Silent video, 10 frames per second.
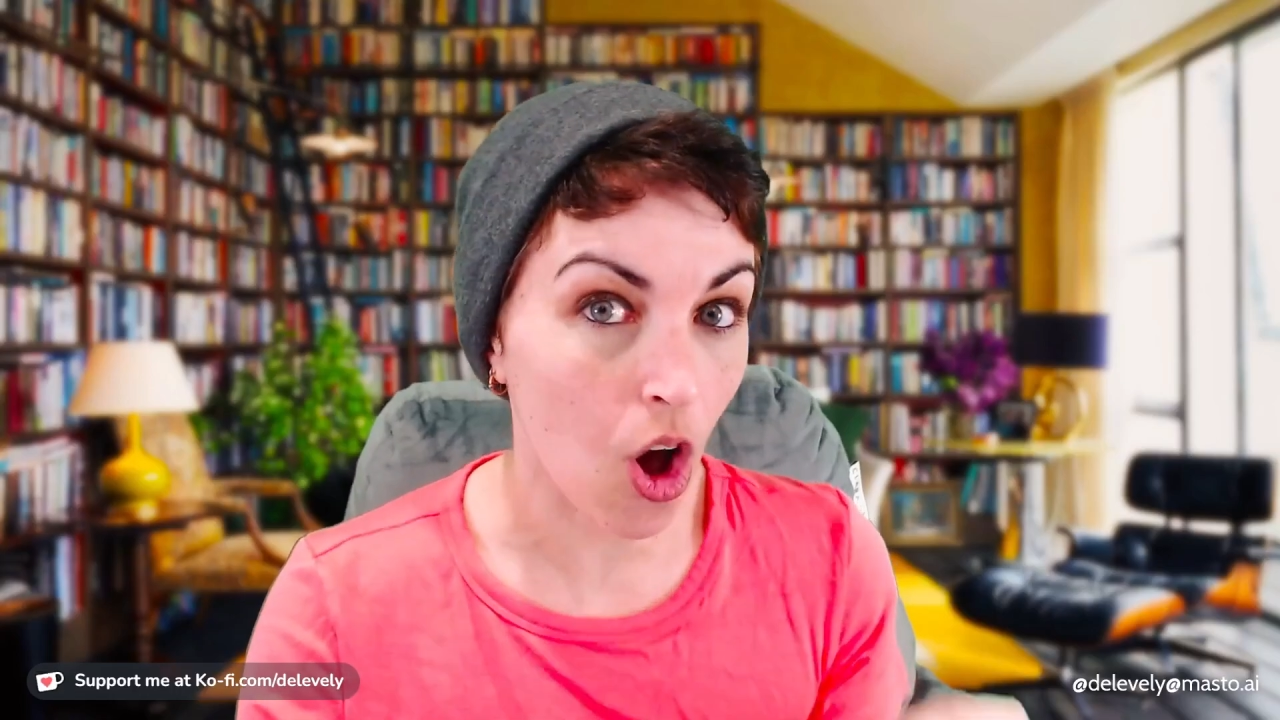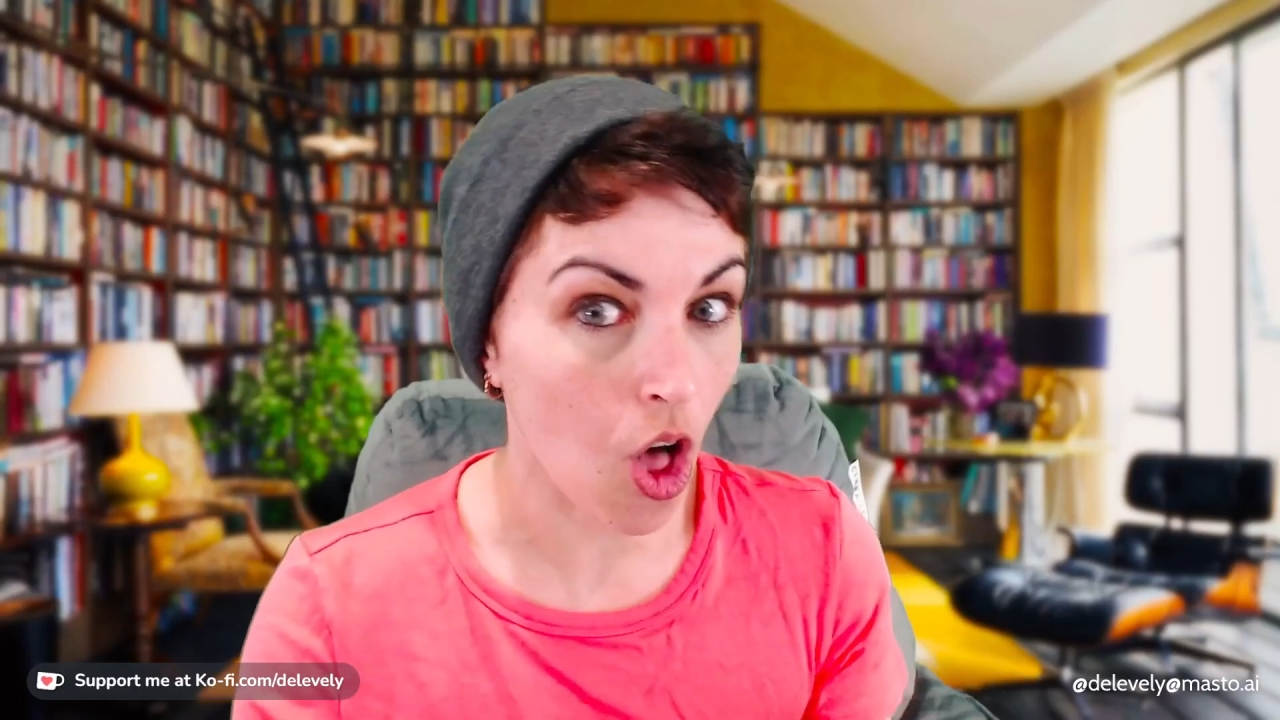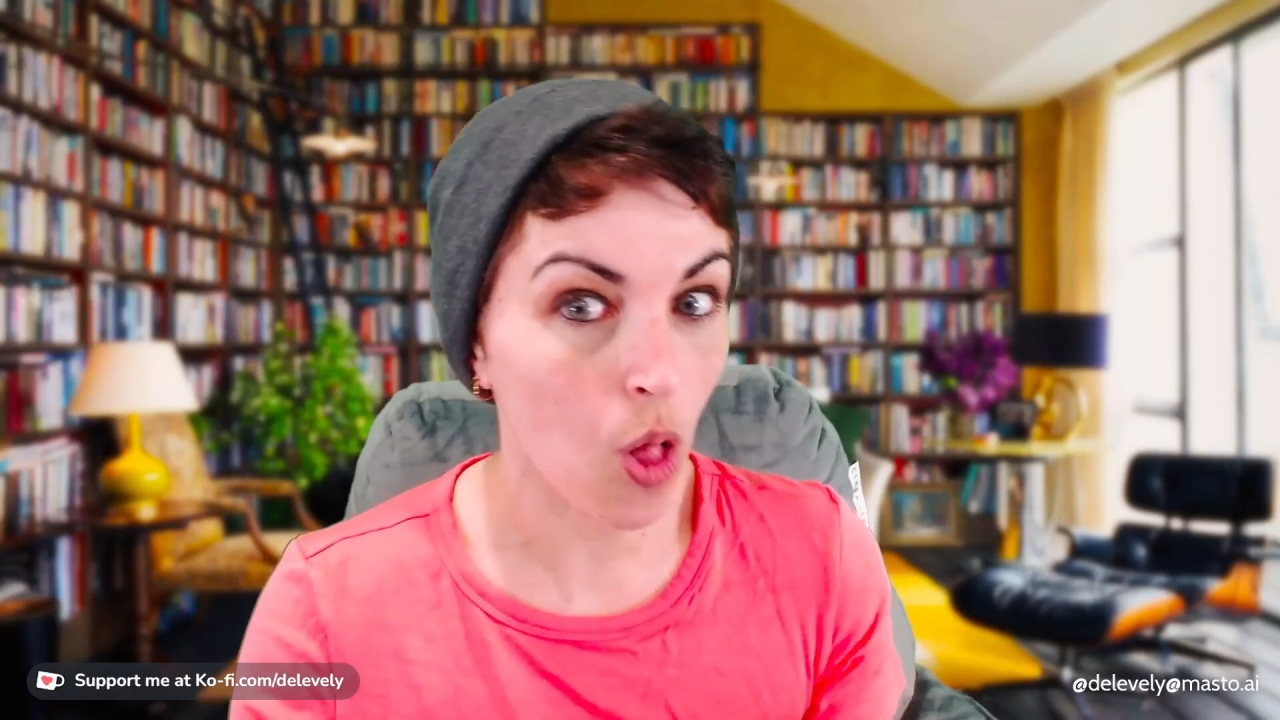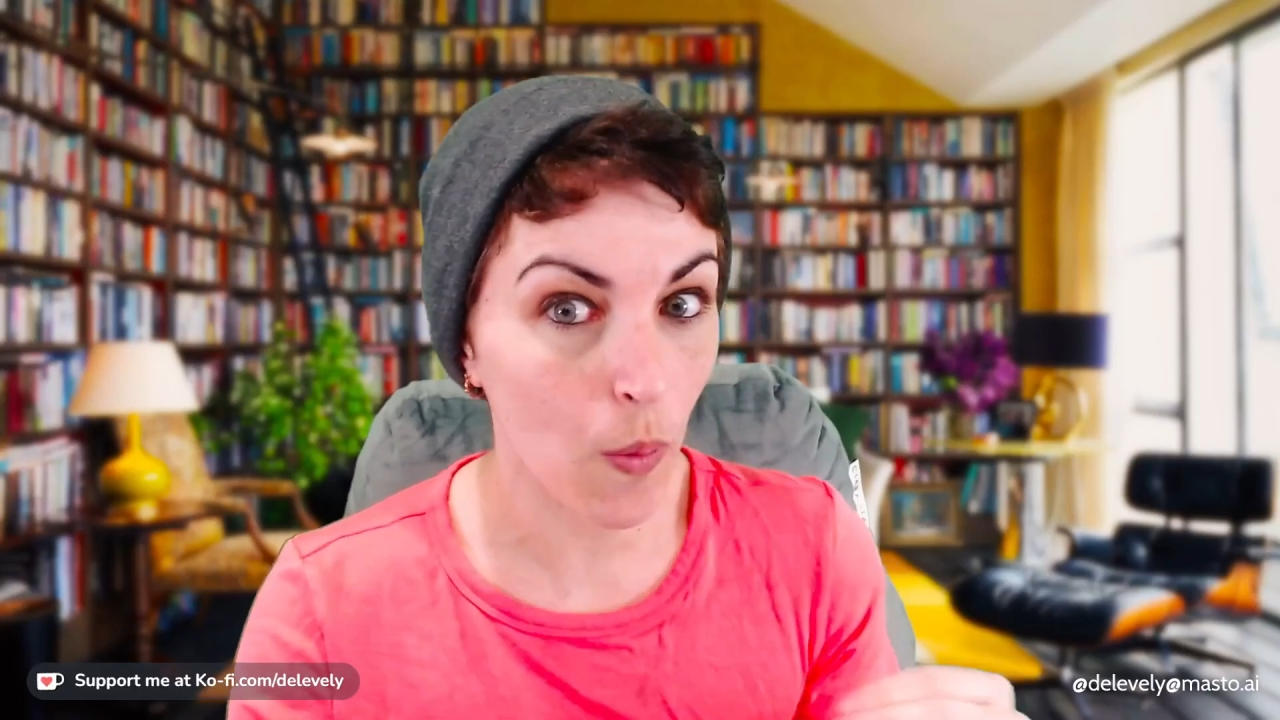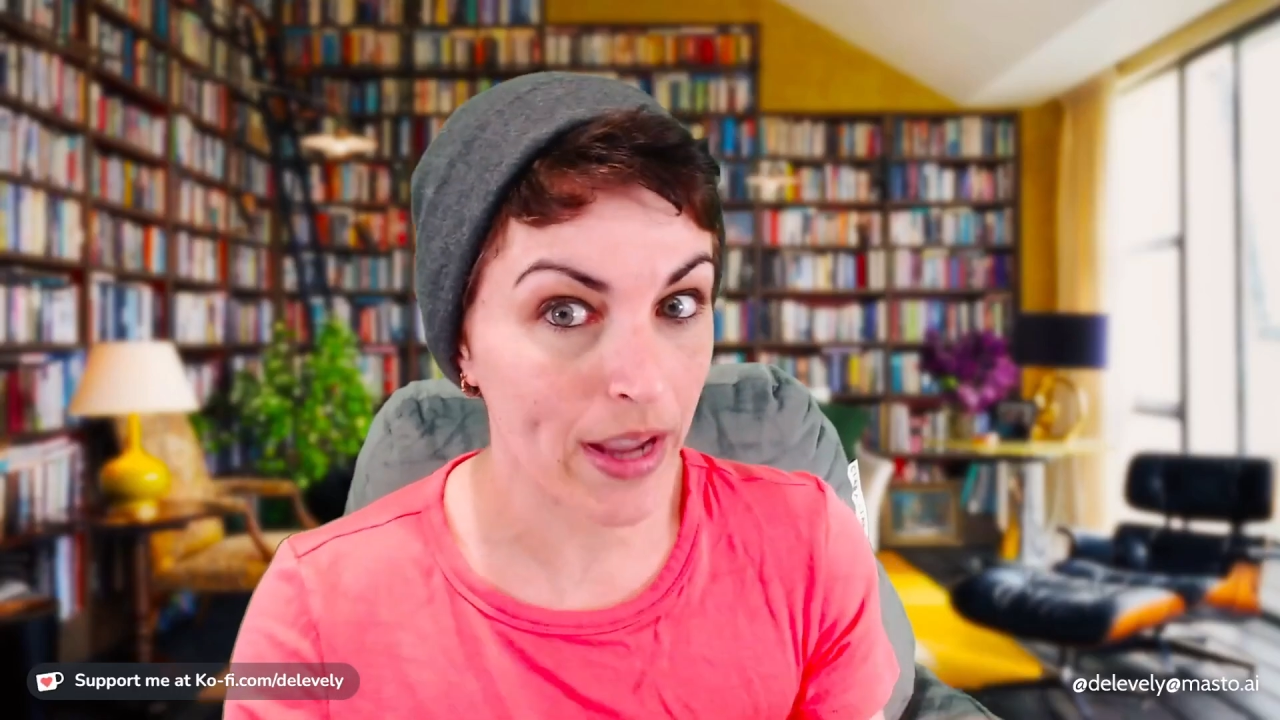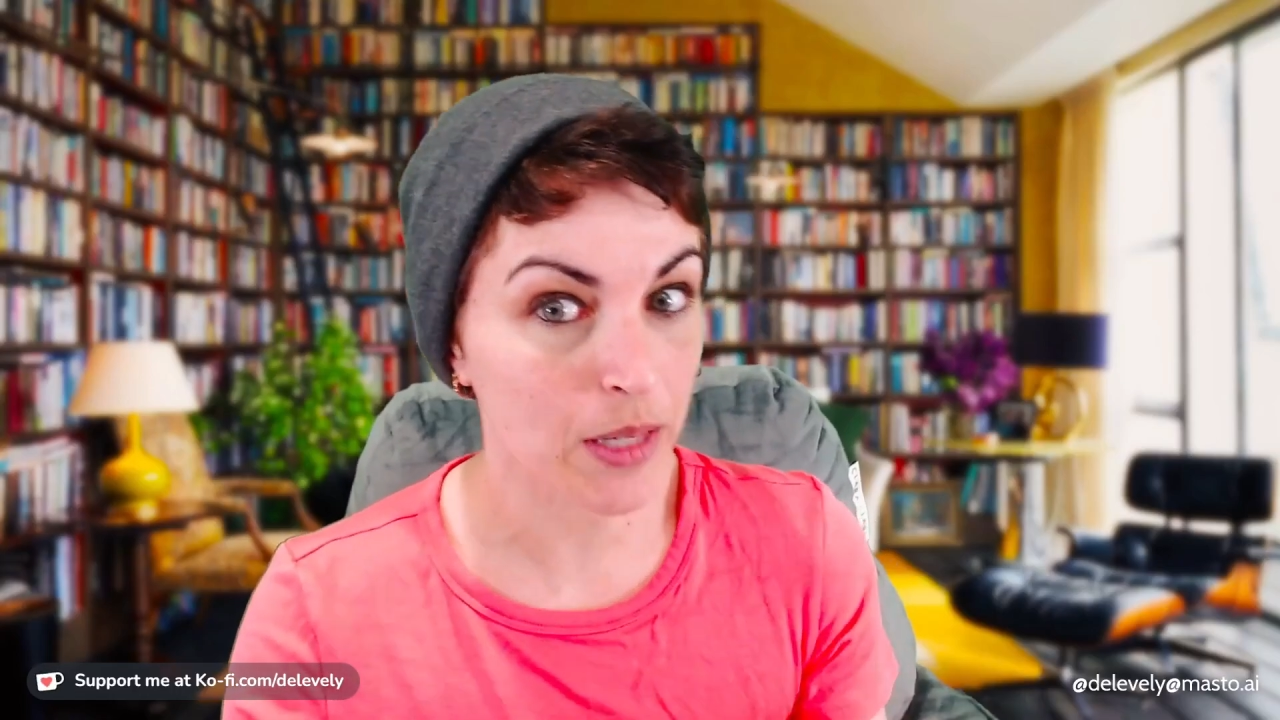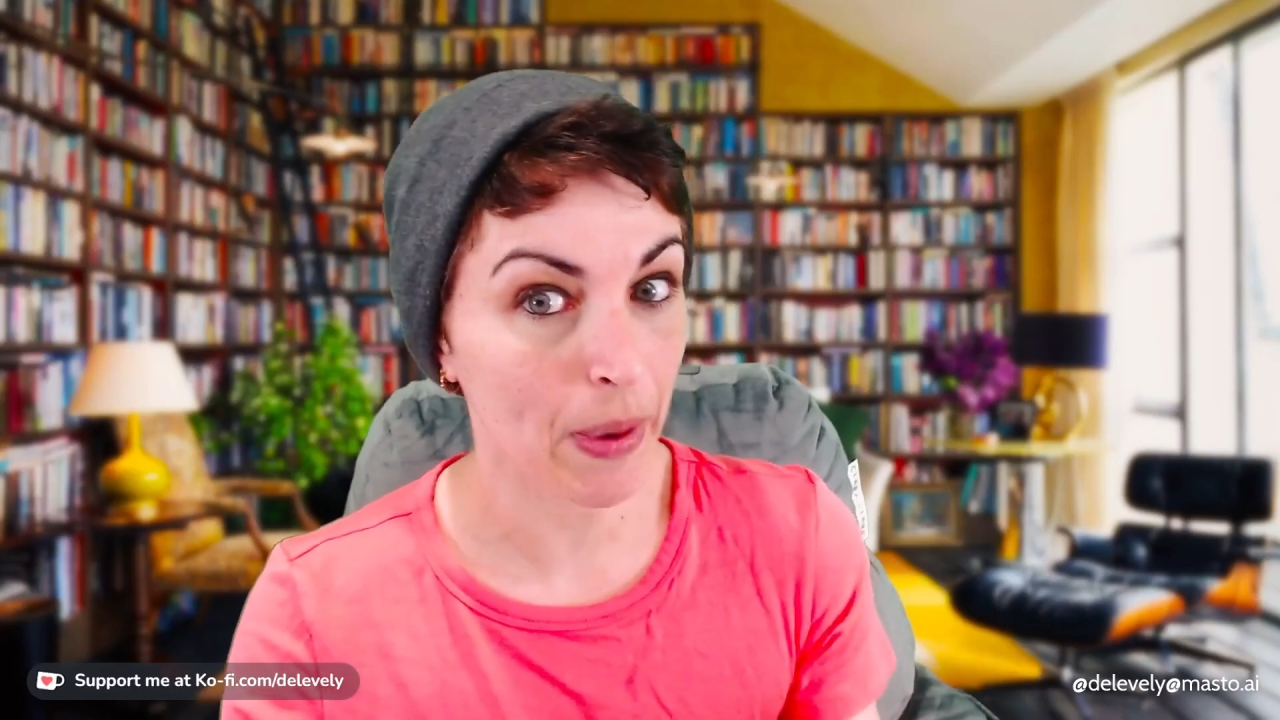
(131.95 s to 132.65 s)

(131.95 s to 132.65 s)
all white